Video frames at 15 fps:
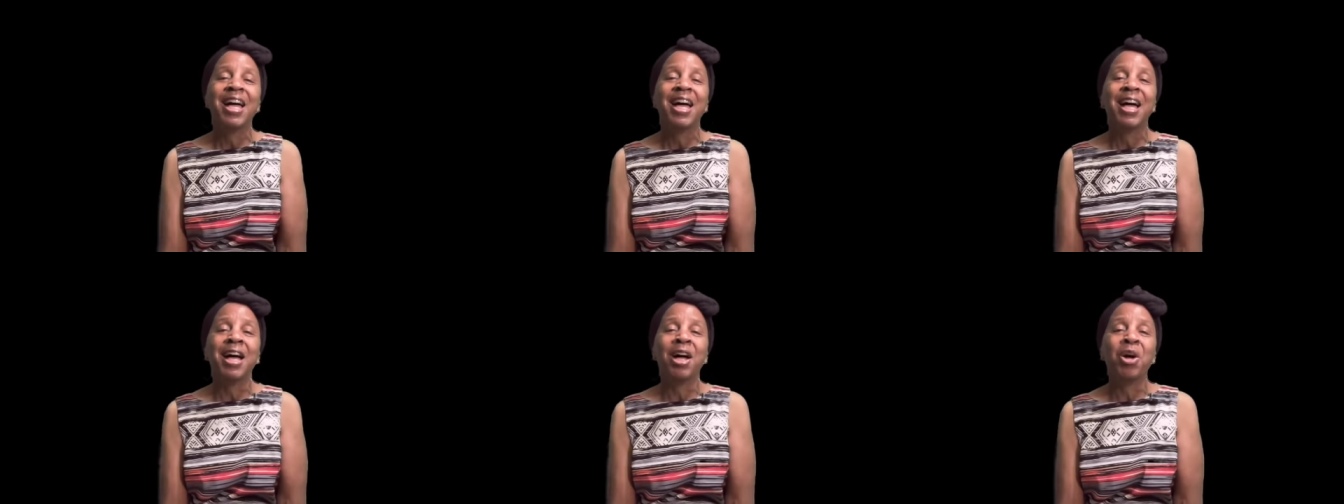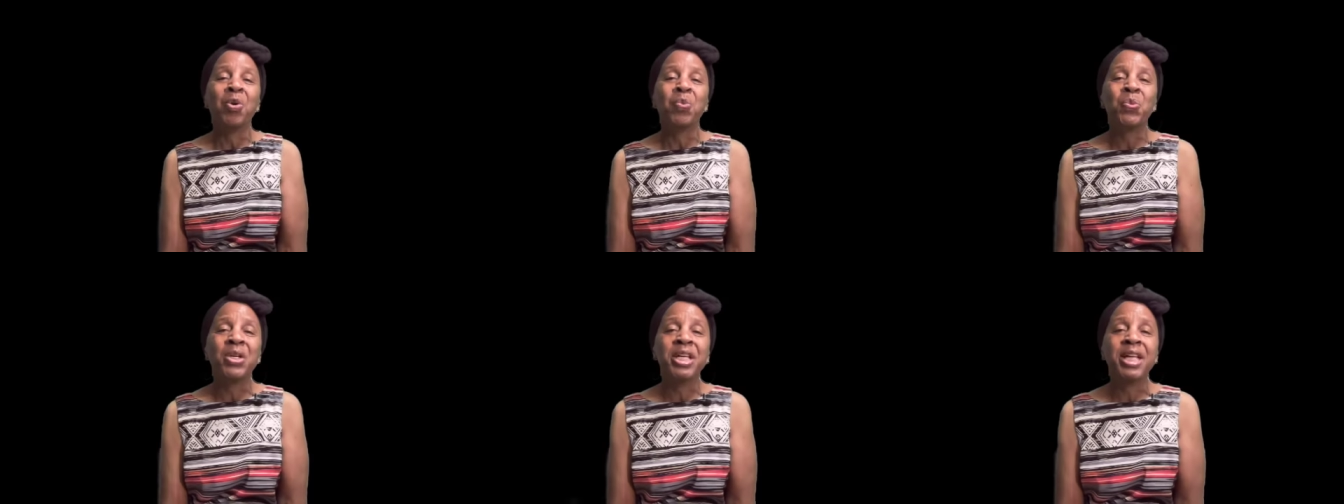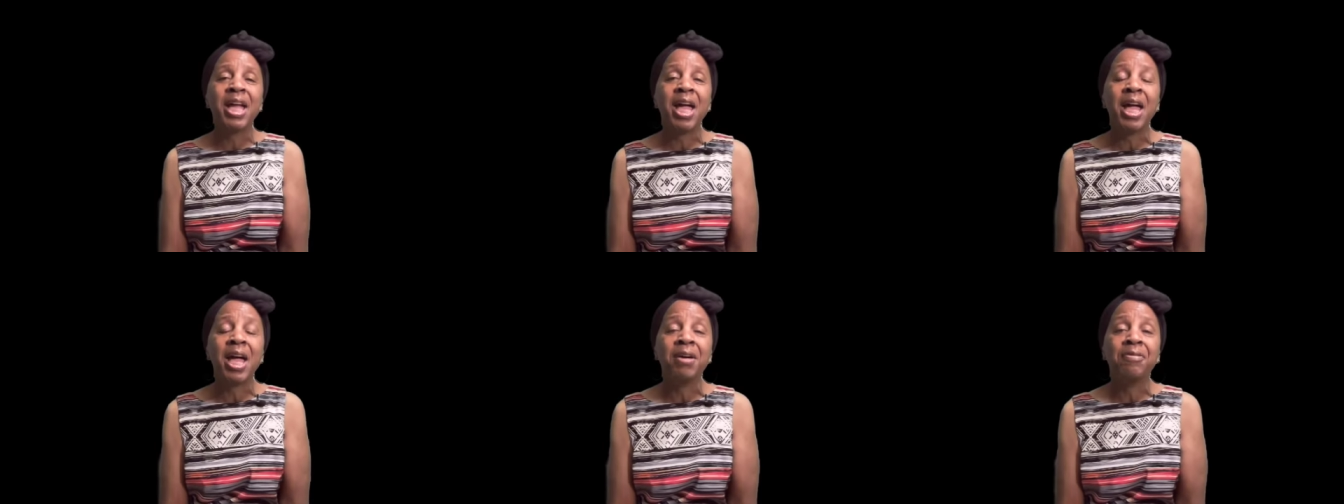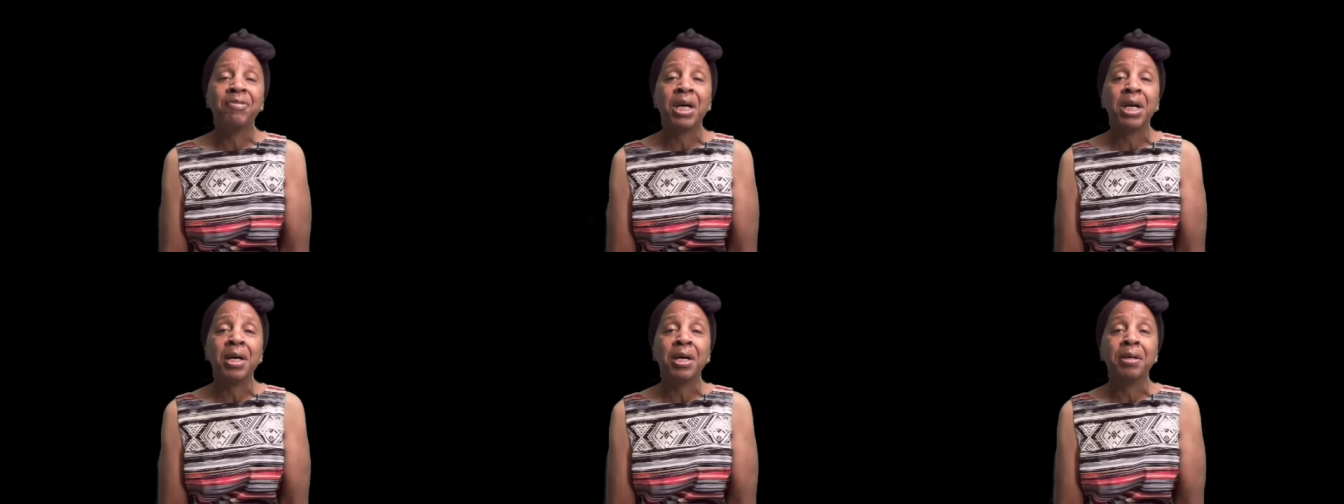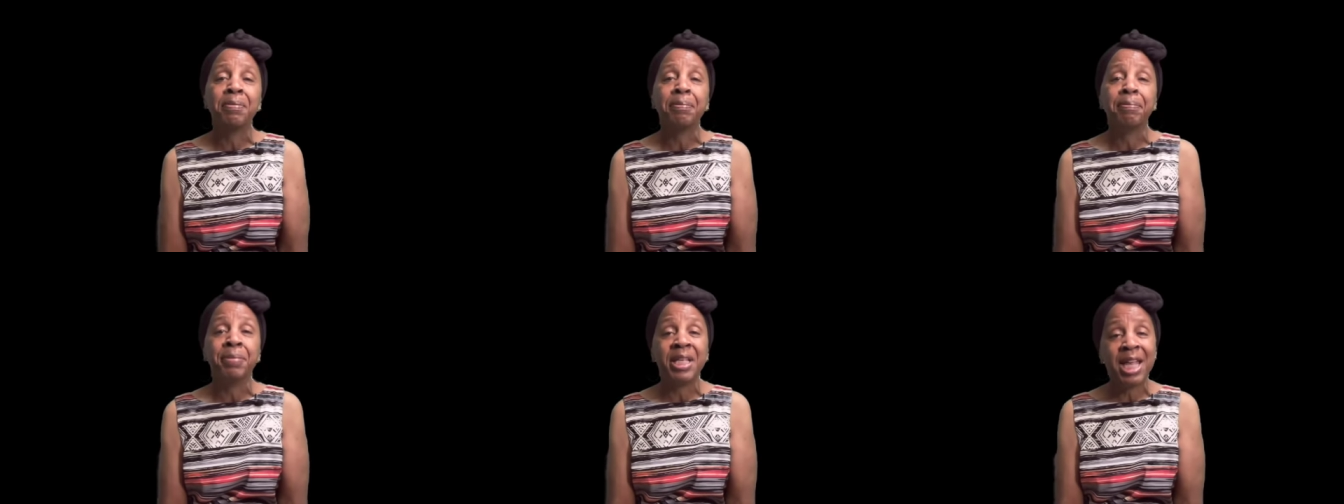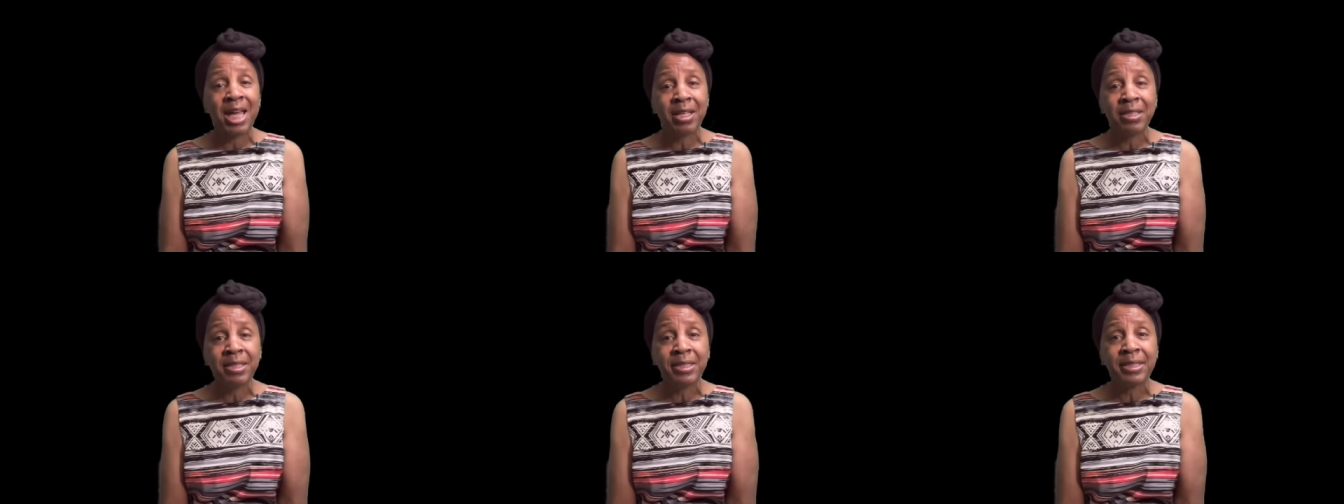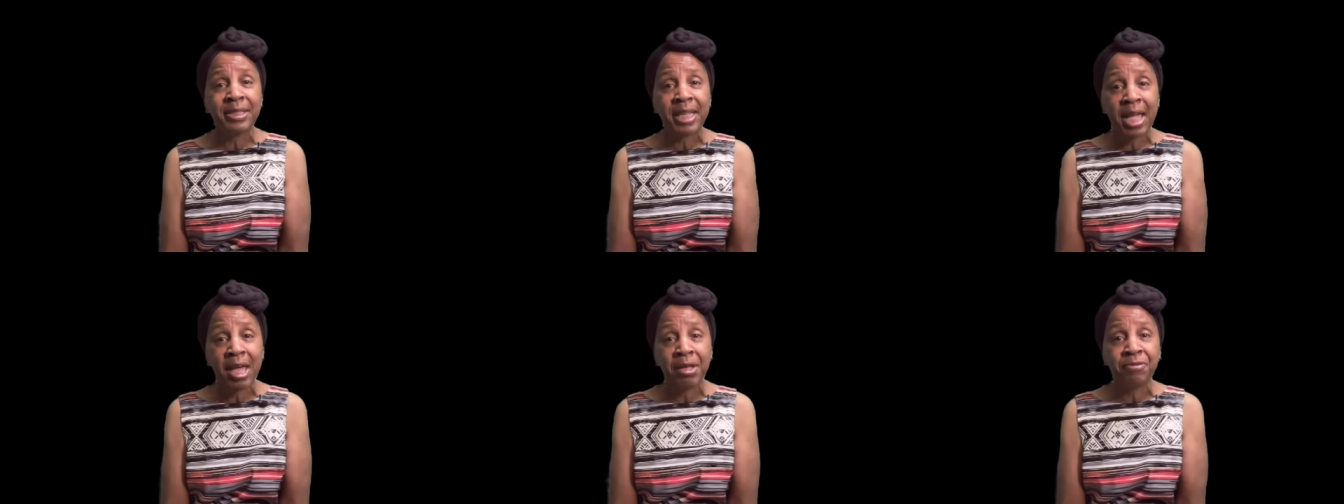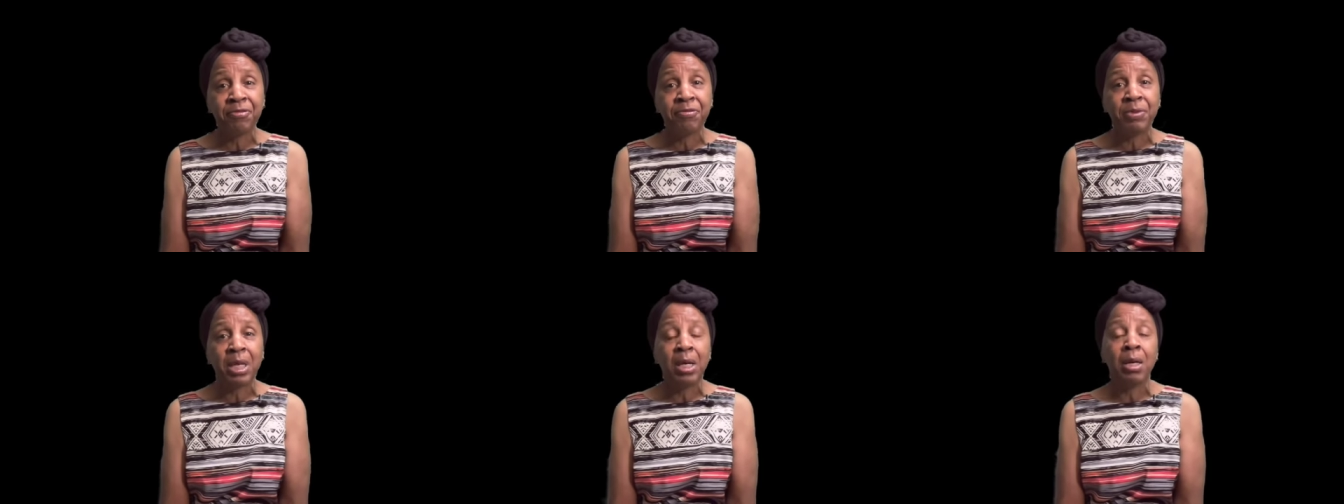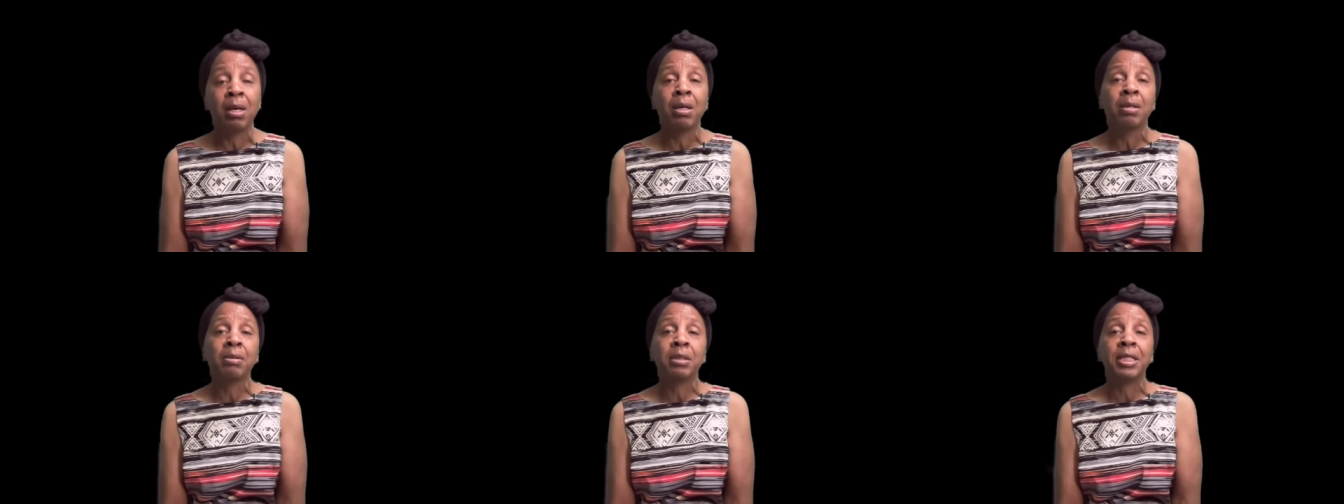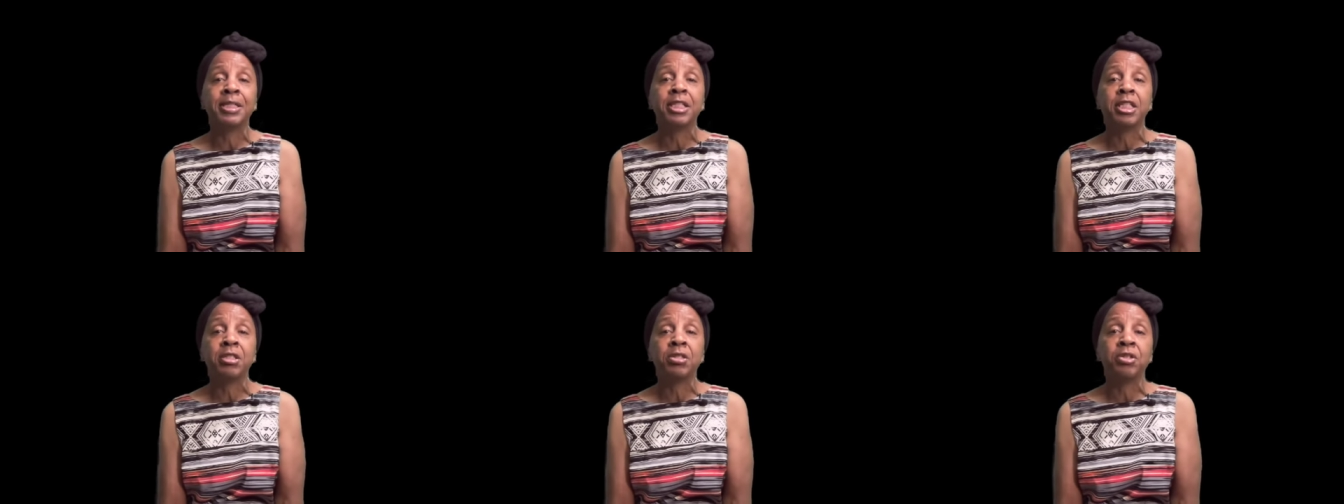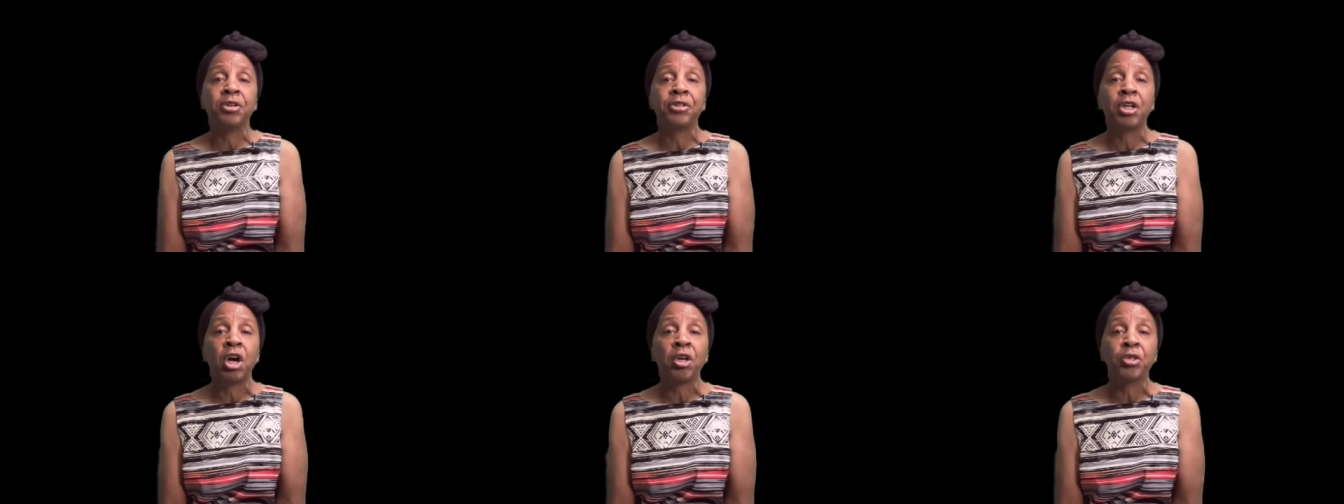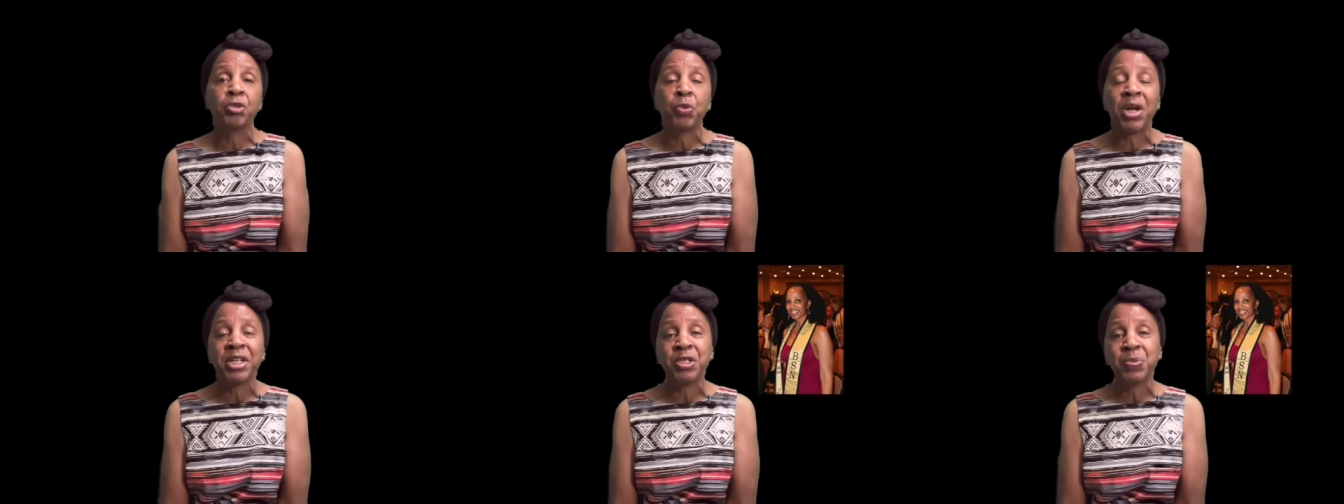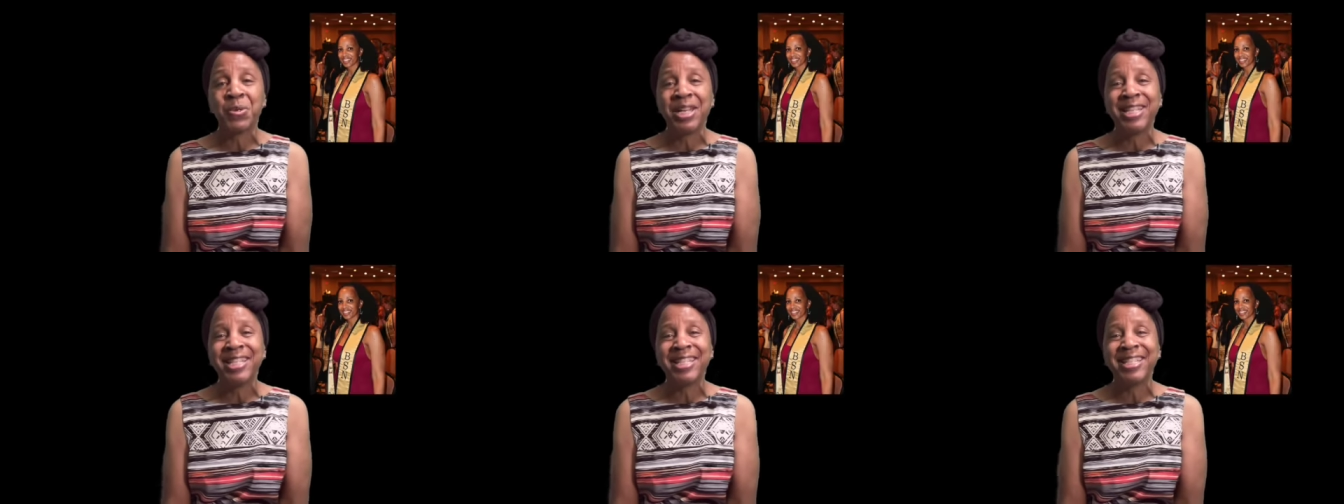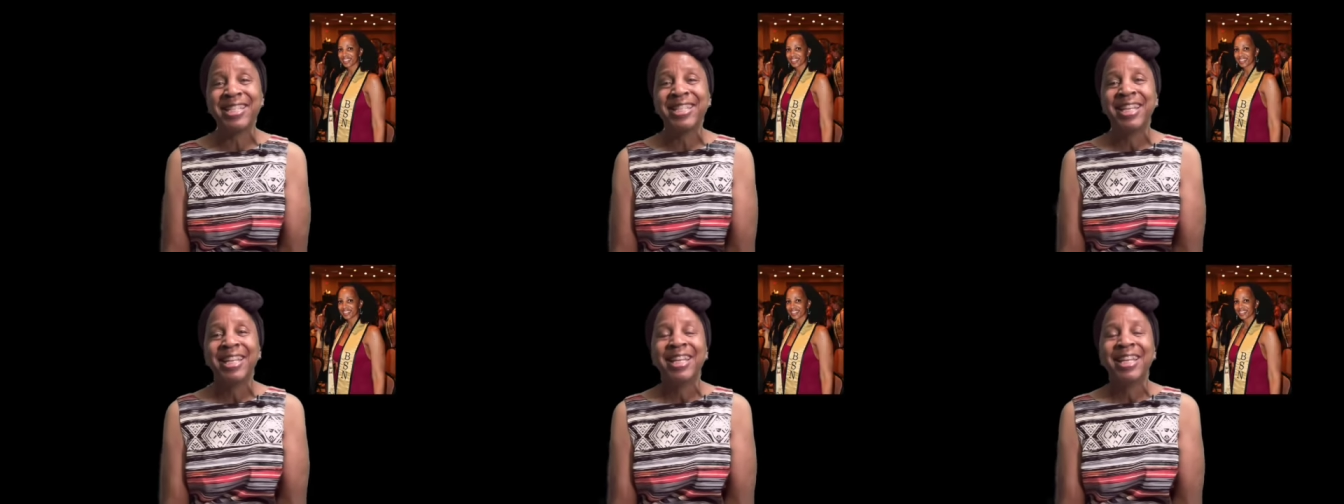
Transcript: Uh, we have uh, been out of town uh, attending our daughter's graduation.